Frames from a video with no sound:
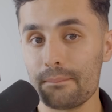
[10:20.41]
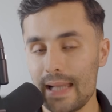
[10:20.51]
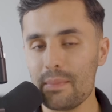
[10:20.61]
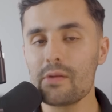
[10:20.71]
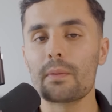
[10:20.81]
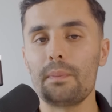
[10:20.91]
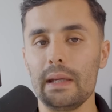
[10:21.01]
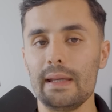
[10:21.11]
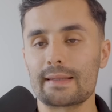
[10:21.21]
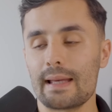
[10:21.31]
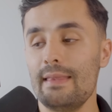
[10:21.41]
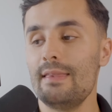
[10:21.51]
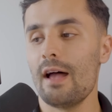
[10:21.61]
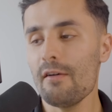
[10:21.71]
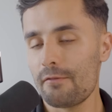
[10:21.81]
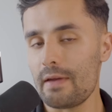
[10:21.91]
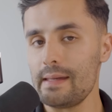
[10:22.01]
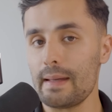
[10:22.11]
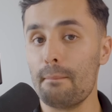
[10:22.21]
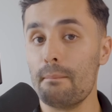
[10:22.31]
And let me repeat,
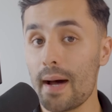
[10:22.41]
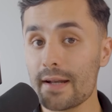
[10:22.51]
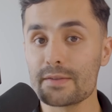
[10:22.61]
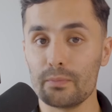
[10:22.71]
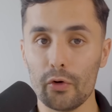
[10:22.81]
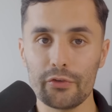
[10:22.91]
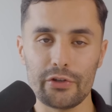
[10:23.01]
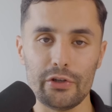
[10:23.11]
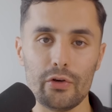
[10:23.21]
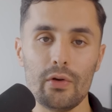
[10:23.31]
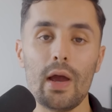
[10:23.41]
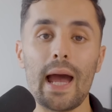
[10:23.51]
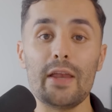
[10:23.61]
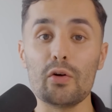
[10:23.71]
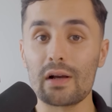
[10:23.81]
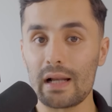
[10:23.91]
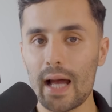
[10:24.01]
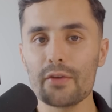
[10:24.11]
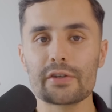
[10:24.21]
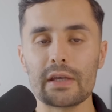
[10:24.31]
nothing matters more to you and your
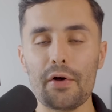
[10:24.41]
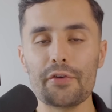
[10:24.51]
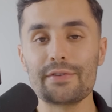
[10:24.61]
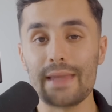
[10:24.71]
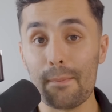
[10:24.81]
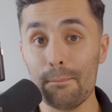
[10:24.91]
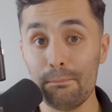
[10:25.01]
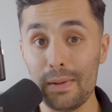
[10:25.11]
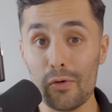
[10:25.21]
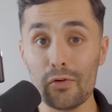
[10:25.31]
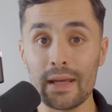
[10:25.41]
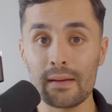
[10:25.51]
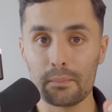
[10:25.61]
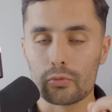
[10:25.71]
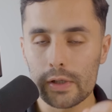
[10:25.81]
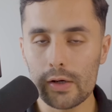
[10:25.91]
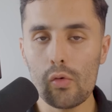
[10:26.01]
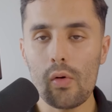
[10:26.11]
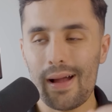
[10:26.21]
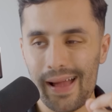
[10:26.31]
cloud skills than building
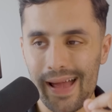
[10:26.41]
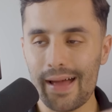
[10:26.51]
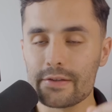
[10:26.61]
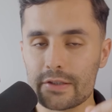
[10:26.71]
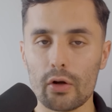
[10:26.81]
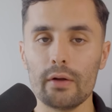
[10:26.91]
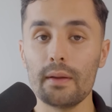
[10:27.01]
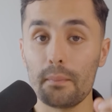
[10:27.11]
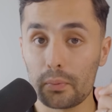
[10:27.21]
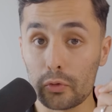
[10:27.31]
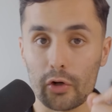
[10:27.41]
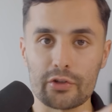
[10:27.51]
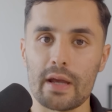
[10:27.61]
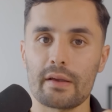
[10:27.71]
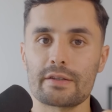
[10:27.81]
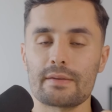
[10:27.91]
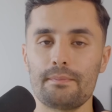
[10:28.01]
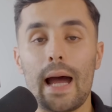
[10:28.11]
real hands-on projects.